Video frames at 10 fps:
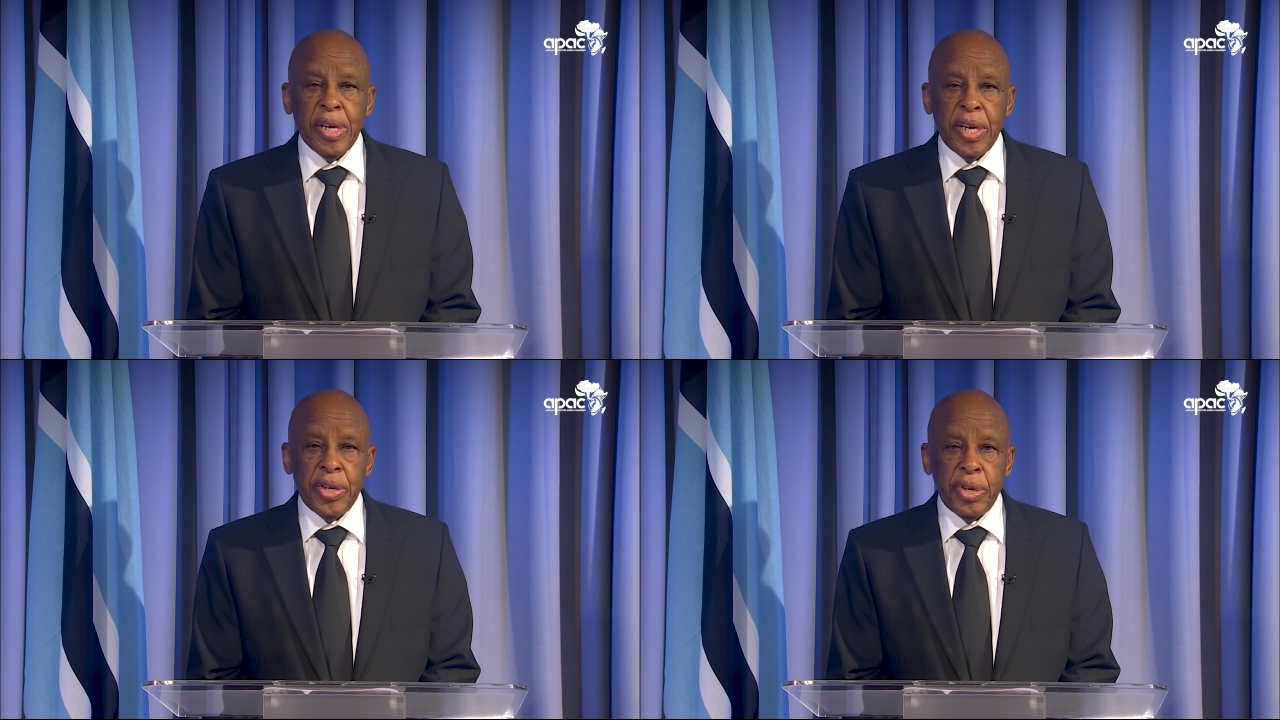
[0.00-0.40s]

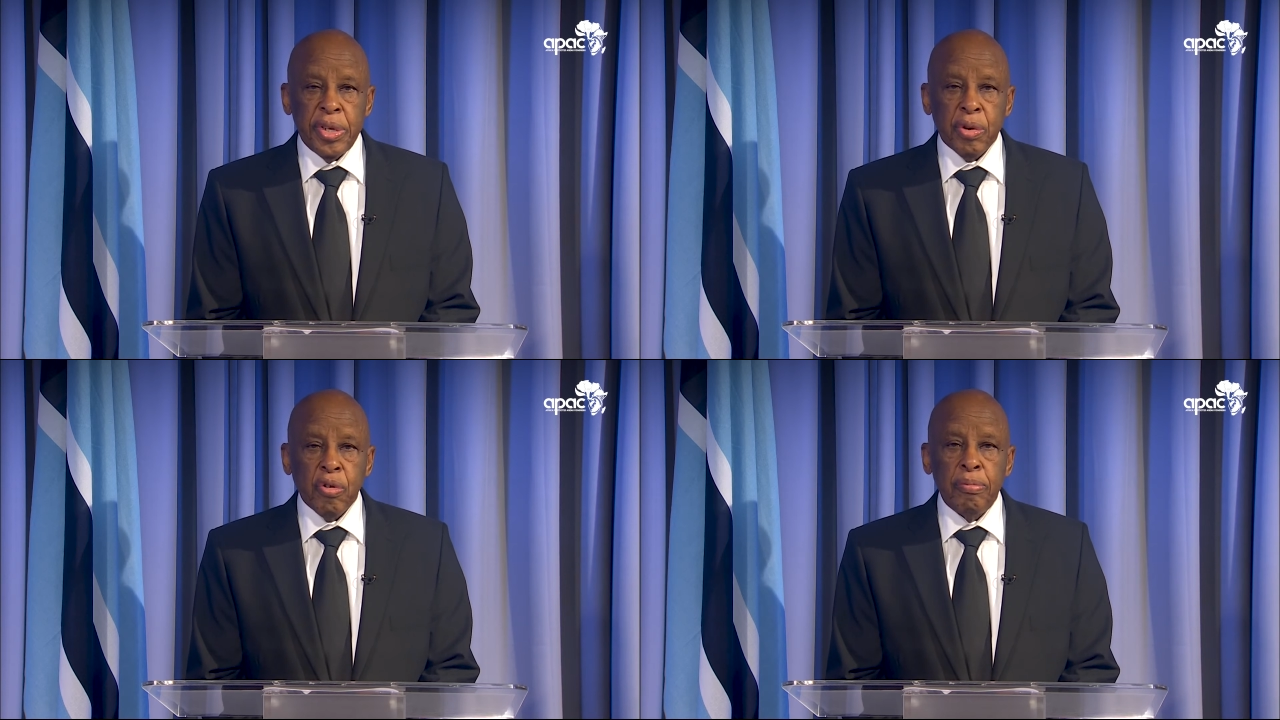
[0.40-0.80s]
it is
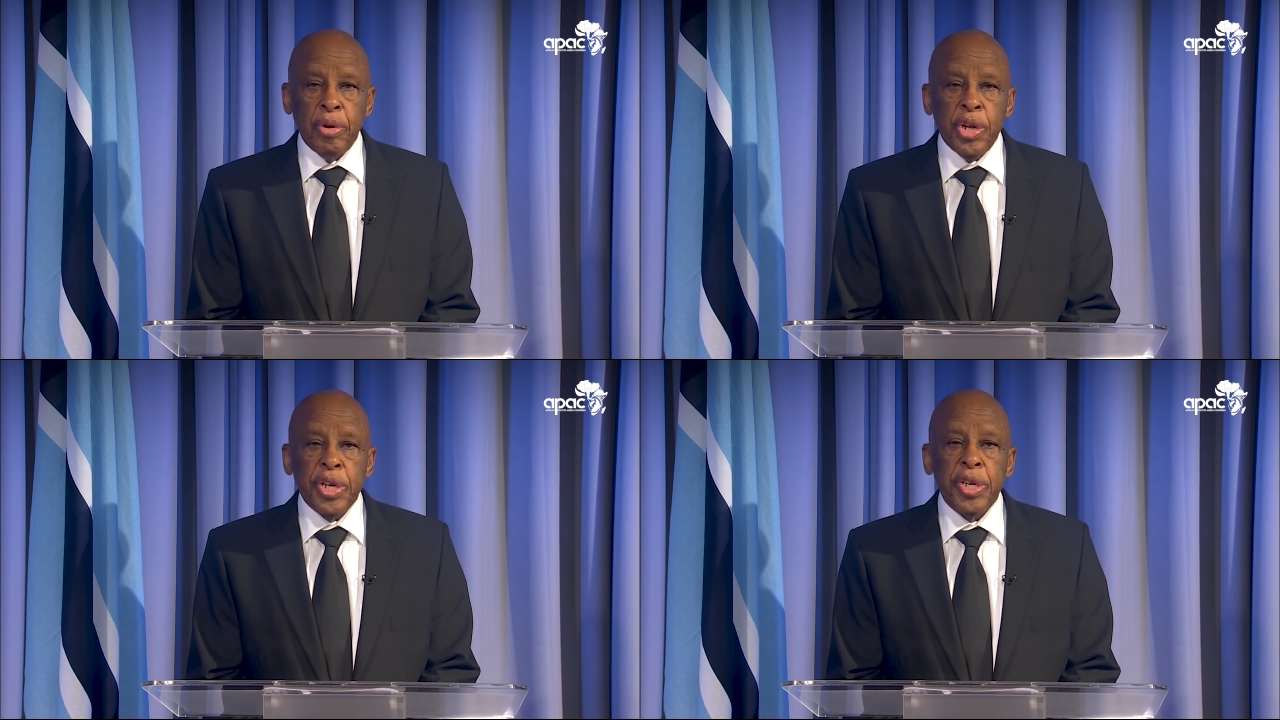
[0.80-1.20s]
the
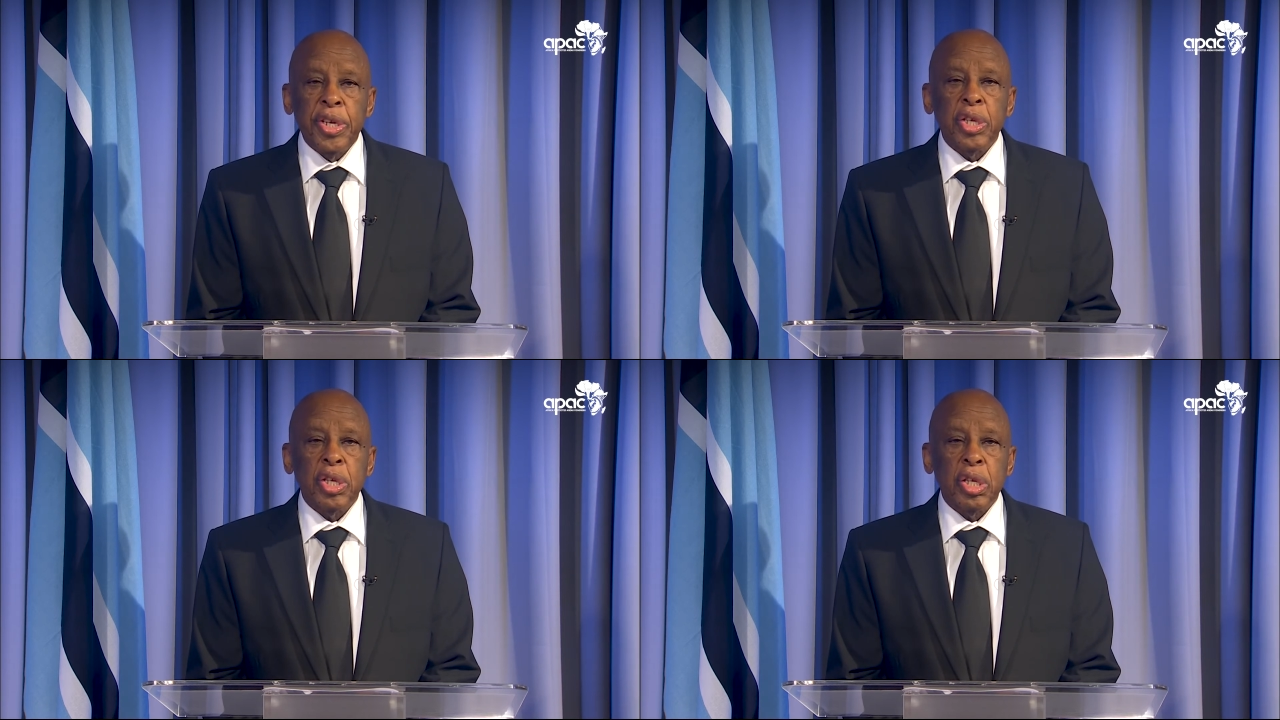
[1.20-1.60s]

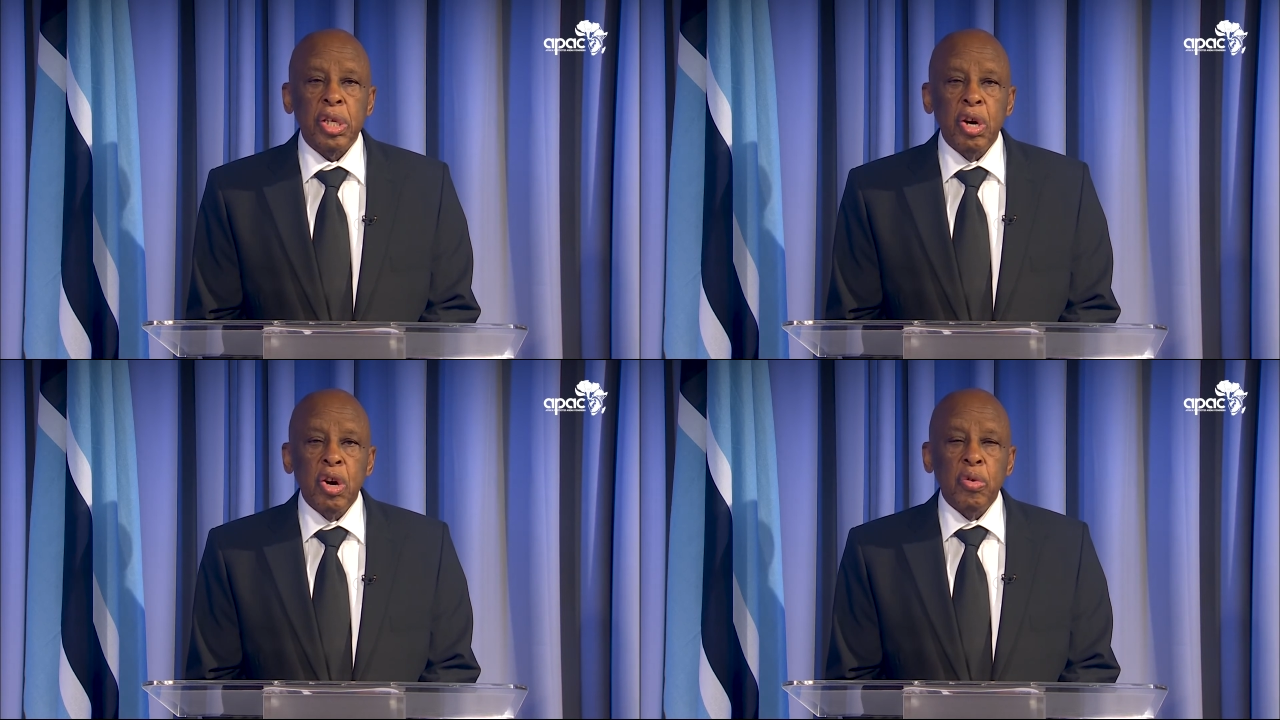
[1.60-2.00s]
communities
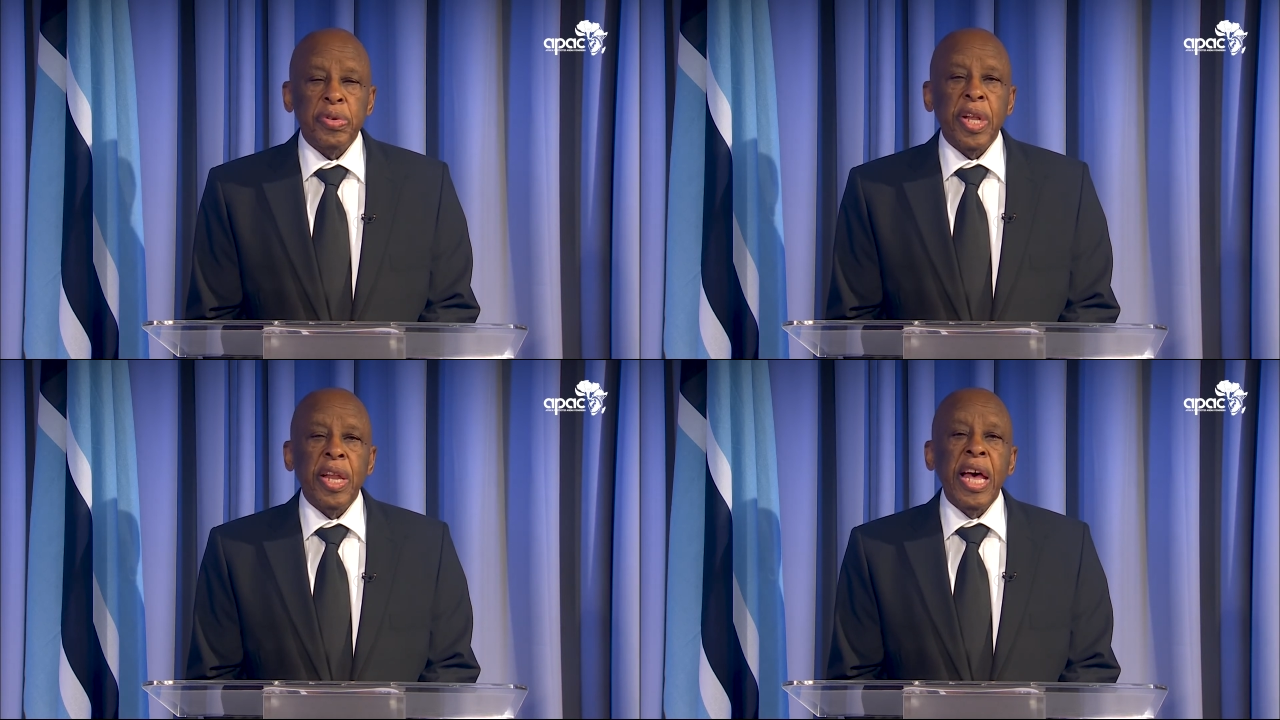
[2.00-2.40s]

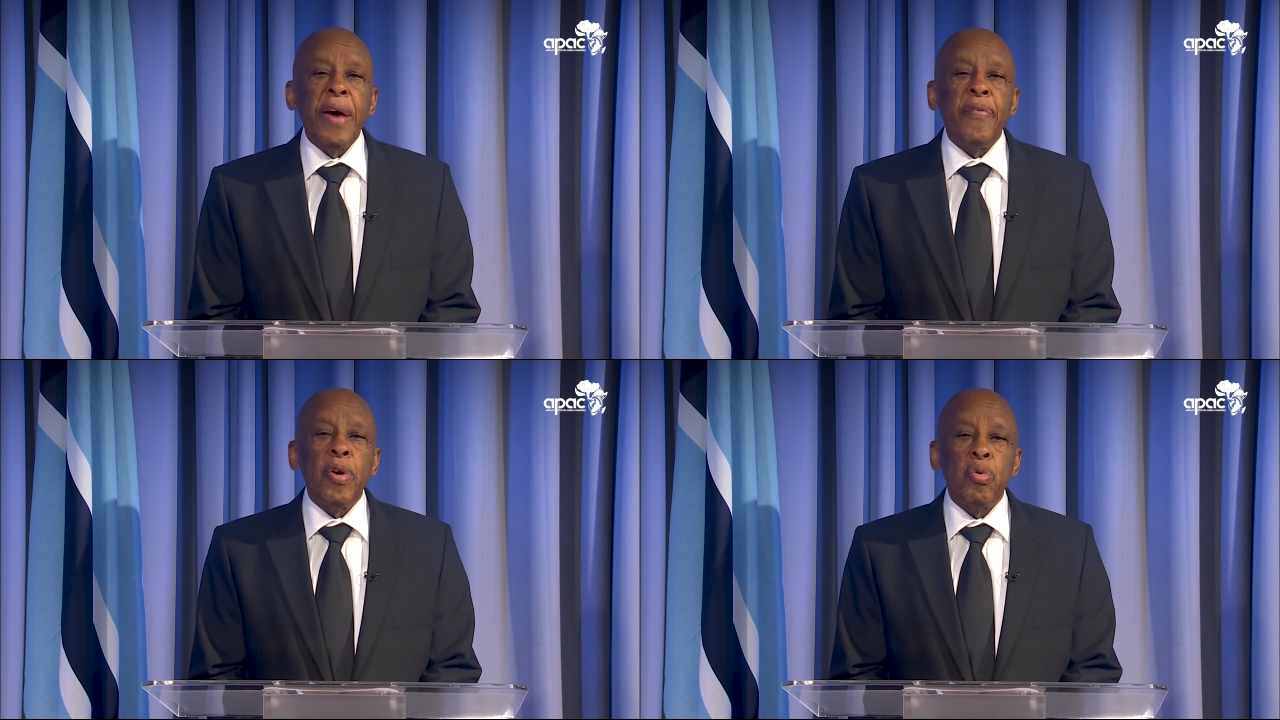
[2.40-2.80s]
whose
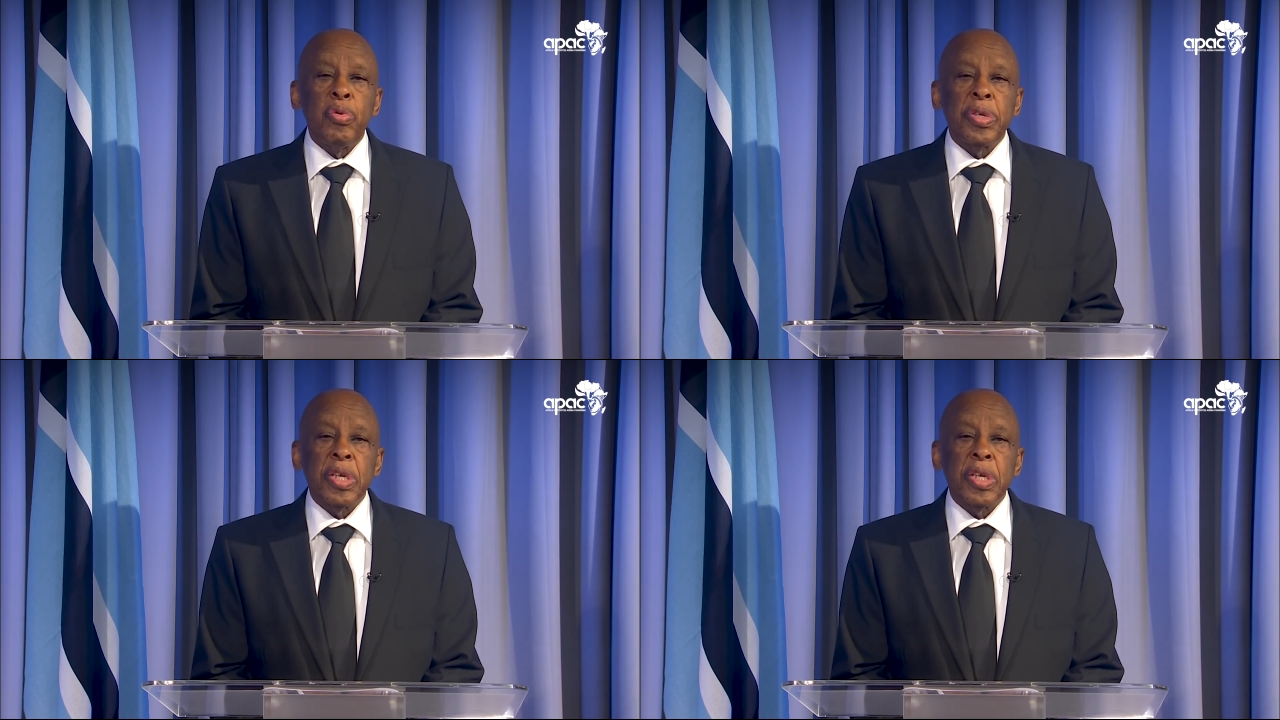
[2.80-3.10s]
livelihoods